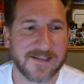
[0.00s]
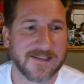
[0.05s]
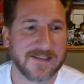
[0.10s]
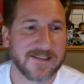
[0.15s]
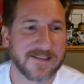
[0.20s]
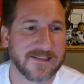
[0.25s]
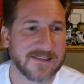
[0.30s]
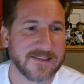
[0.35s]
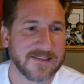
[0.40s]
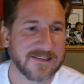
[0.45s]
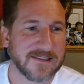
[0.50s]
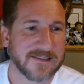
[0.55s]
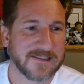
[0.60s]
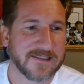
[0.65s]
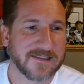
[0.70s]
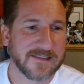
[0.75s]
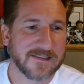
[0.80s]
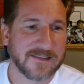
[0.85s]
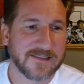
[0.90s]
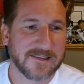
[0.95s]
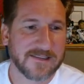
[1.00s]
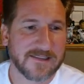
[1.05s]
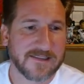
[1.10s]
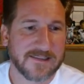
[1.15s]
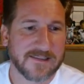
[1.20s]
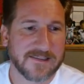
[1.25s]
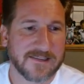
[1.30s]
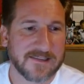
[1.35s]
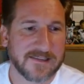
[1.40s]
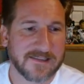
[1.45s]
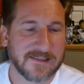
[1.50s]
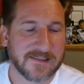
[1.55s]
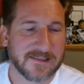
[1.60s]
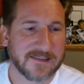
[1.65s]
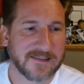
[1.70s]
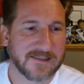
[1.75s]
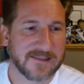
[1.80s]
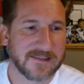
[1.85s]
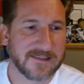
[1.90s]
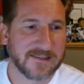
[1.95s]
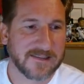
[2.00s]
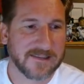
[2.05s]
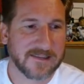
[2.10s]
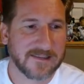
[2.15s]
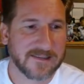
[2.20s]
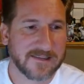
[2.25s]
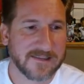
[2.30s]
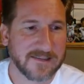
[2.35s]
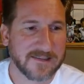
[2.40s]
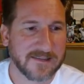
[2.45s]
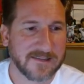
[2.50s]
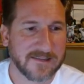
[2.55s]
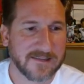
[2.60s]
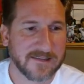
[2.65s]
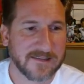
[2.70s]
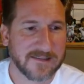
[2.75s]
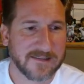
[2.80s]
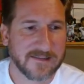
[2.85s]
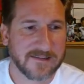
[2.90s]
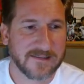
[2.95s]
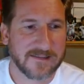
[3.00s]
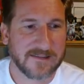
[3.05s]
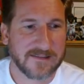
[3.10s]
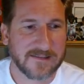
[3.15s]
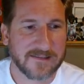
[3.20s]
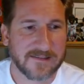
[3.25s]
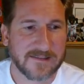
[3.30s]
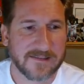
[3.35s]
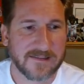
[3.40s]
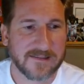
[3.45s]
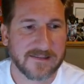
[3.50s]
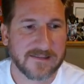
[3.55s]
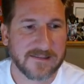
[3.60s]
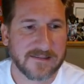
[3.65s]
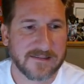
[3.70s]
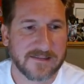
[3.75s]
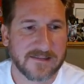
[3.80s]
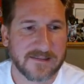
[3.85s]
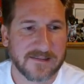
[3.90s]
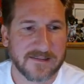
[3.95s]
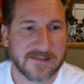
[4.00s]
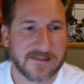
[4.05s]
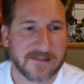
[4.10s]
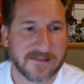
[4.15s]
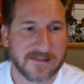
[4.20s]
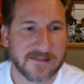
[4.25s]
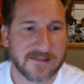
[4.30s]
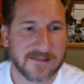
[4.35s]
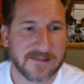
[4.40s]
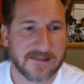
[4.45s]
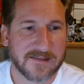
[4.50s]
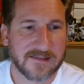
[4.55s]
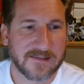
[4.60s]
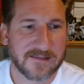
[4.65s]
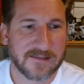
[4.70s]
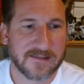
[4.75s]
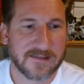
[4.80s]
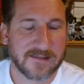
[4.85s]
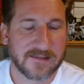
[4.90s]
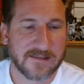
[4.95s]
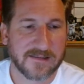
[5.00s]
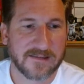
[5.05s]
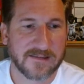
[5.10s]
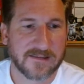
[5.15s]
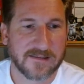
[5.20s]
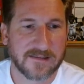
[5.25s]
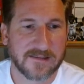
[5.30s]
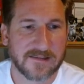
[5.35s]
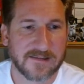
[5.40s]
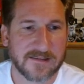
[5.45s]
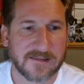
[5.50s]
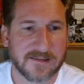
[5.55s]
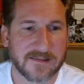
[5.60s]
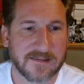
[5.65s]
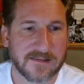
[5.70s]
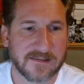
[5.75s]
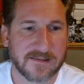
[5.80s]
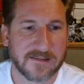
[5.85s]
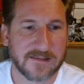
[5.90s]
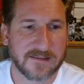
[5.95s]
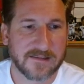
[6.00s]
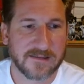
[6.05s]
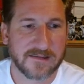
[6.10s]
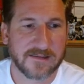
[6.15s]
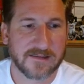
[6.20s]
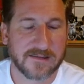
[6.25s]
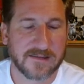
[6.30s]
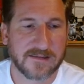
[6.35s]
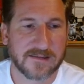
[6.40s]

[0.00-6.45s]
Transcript: The person shown says nothing.